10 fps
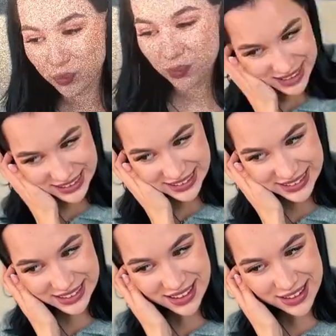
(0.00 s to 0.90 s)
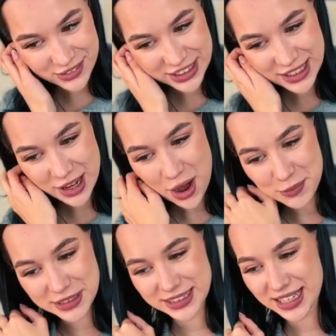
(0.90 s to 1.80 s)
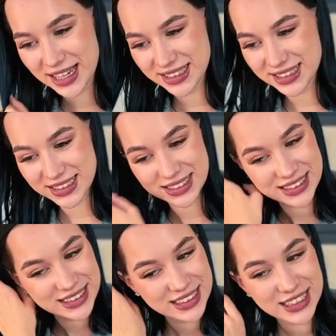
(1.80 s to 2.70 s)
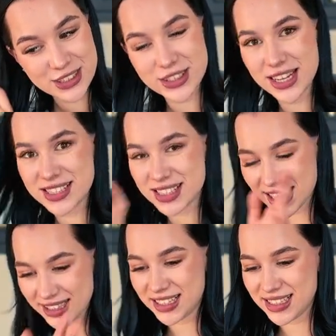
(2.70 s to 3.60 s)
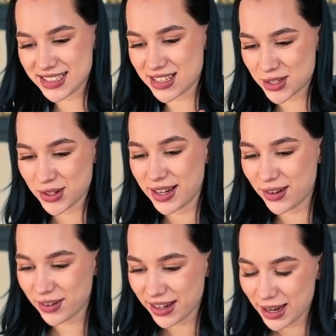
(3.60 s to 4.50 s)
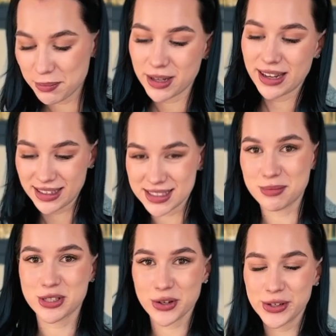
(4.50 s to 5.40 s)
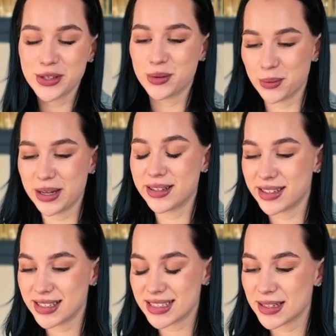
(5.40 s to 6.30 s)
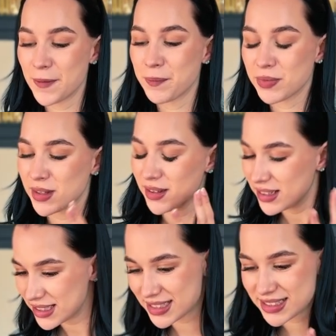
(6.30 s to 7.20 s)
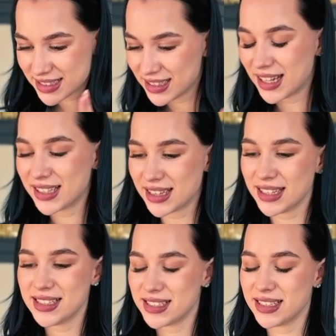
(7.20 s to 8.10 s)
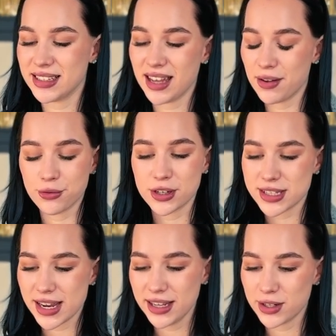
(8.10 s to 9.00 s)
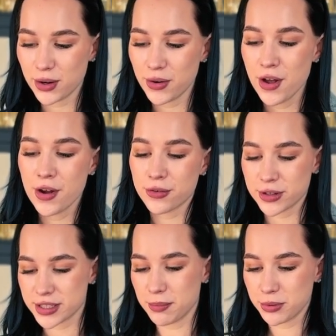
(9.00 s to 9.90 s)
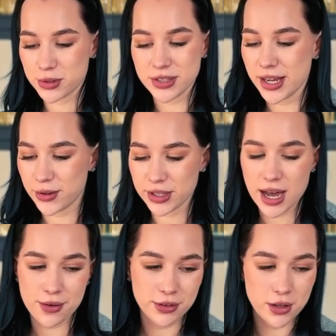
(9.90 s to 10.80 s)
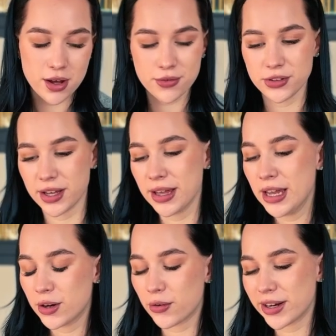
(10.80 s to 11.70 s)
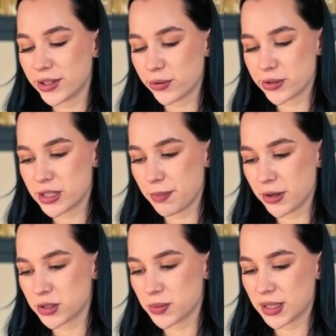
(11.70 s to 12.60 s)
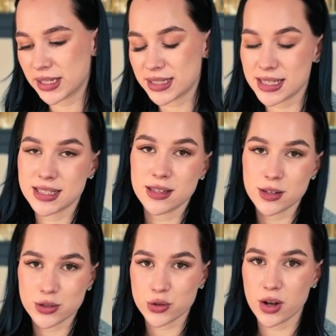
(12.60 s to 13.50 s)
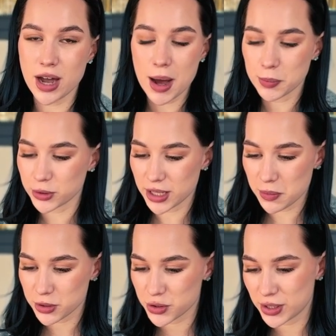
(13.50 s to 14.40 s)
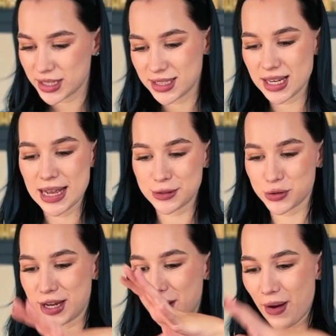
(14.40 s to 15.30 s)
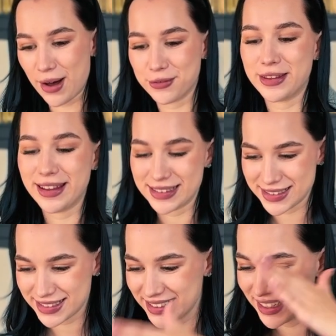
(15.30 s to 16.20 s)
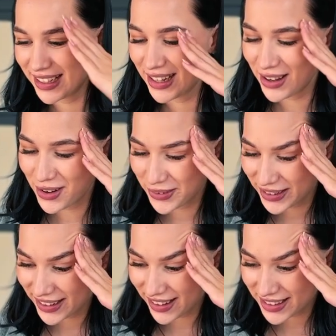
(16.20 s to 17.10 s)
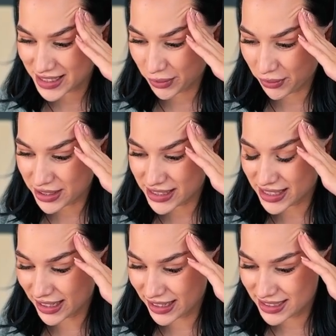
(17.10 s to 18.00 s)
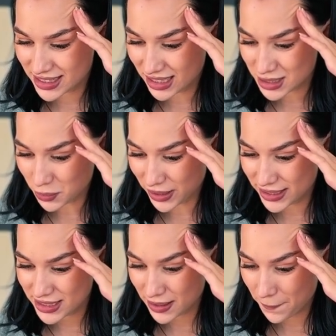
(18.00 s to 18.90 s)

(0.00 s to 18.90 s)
I cannot even comment that. Today's not the easy trading, okay? But guys, I'm showing you the way it is. It's not that easy every day, you know. For example, today you could have a lot of the great currency pairs with consistent and strong upward downward trend. And today you have this. Oh my god, it's 15 seconds. Let's wait.